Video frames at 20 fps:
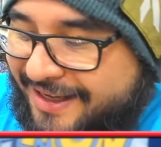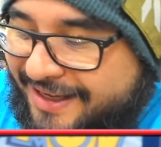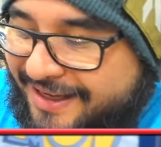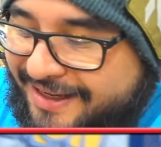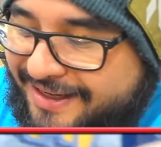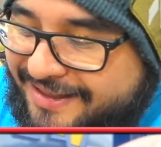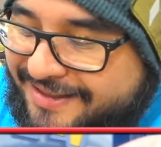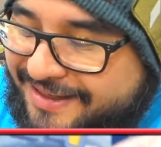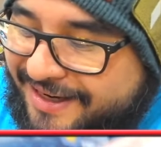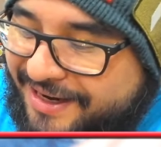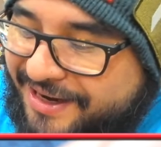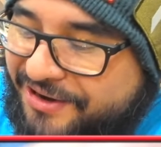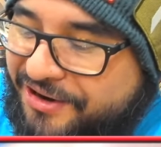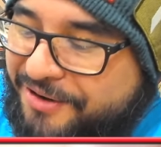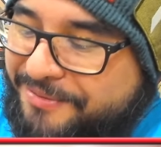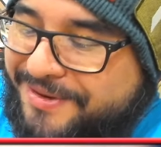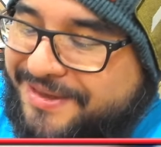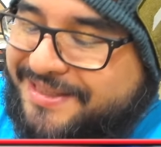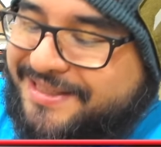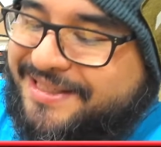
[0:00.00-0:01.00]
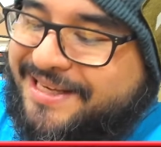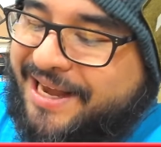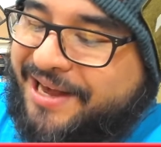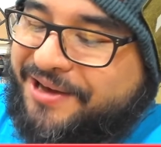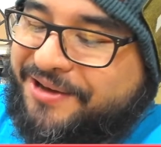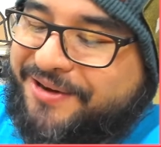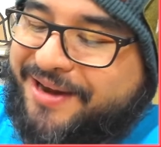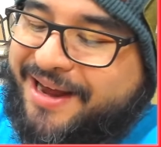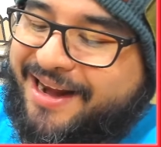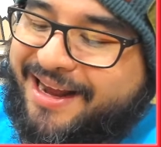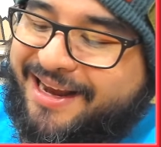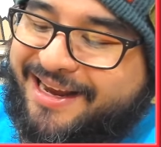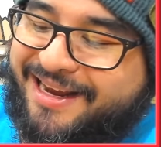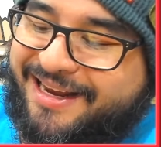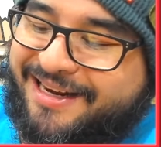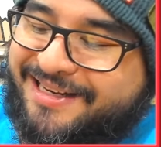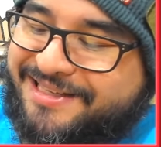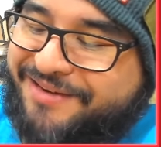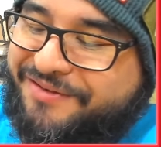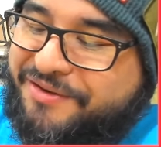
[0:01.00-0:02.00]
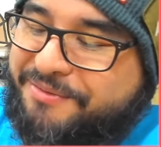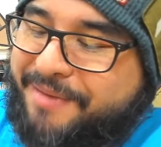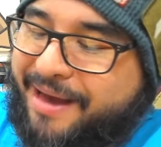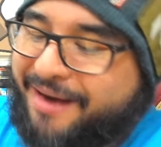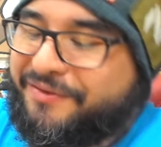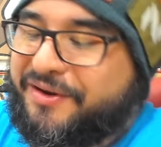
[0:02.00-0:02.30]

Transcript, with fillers: So I can almost tell now. Like, it doesn't even matter if you